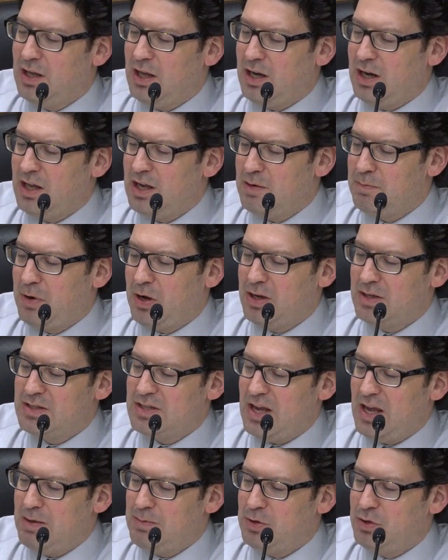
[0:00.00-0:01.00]
And I hereby
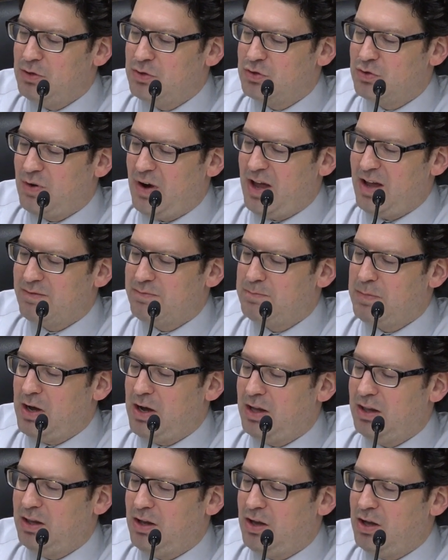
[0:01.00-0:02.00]
table draft
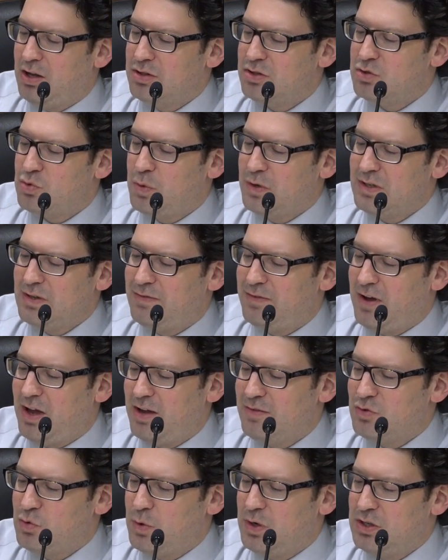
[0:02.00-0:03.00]
Bylaw
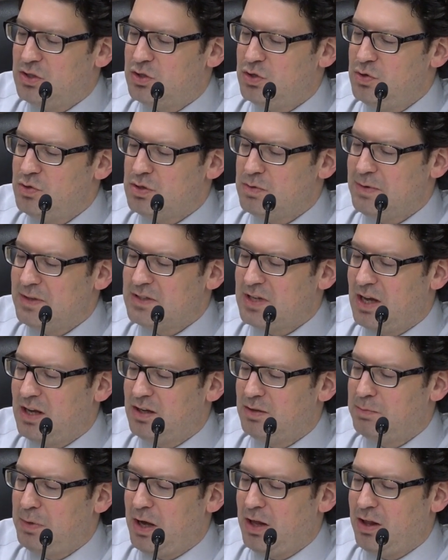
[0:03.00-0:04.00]
2522 to be
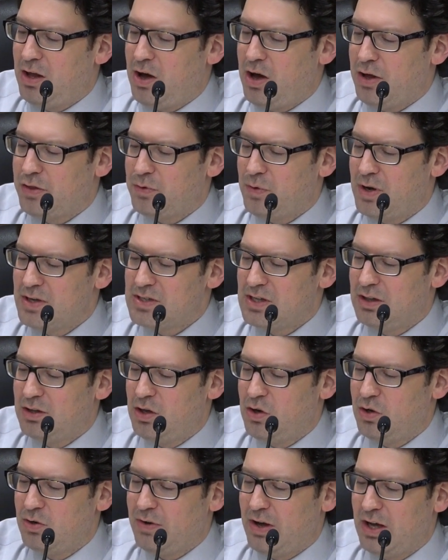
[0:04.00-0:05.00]
entitled Bylaw Authorizing a
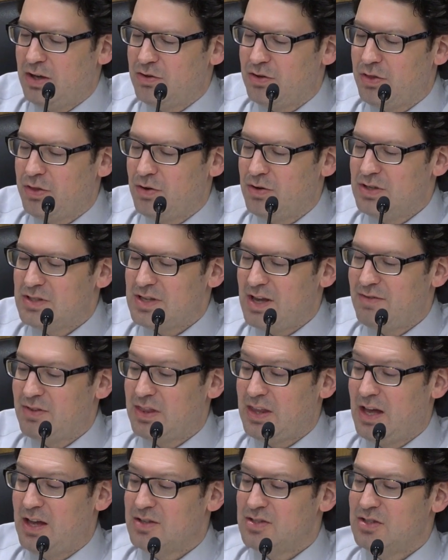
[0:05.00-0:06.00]
Loan of
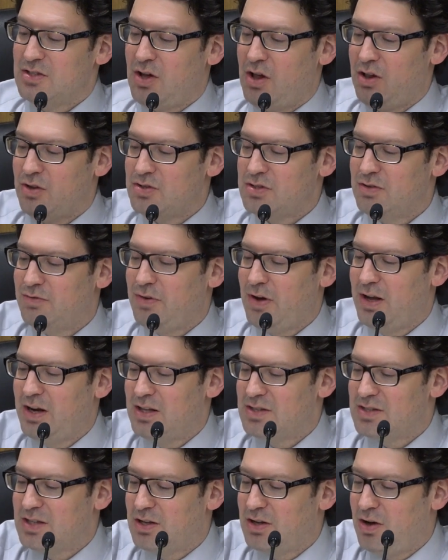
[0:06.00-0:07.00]
$137,000 to
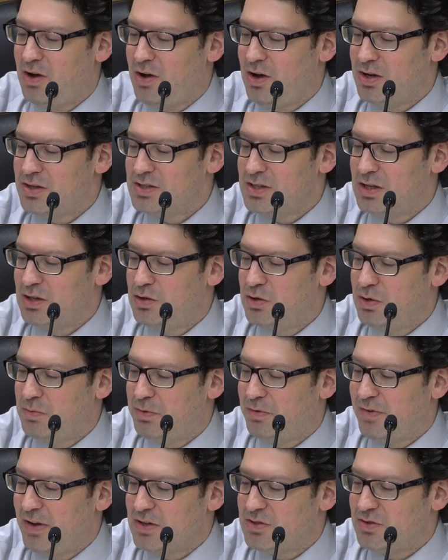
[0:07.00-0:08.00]
finance the costs, including
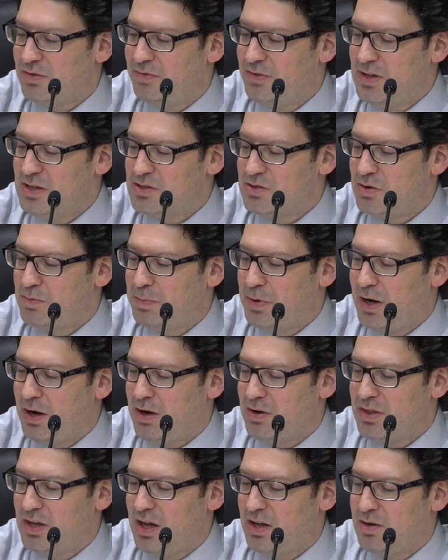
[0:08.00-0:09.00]
professional fees, to
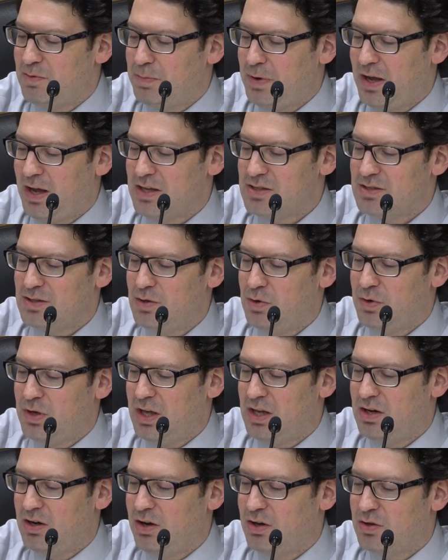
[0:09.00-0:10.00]
repair the underpass
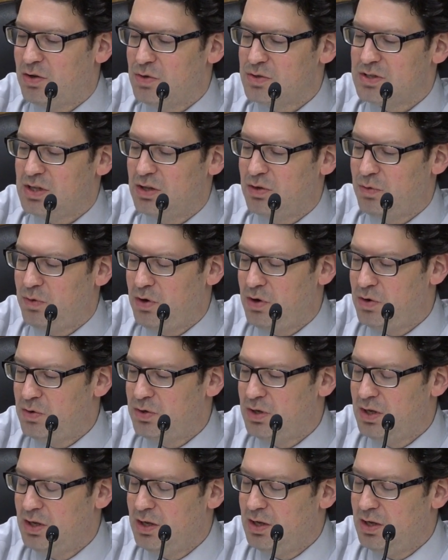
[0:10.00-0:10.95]
located on Côte Saint-Luc Road,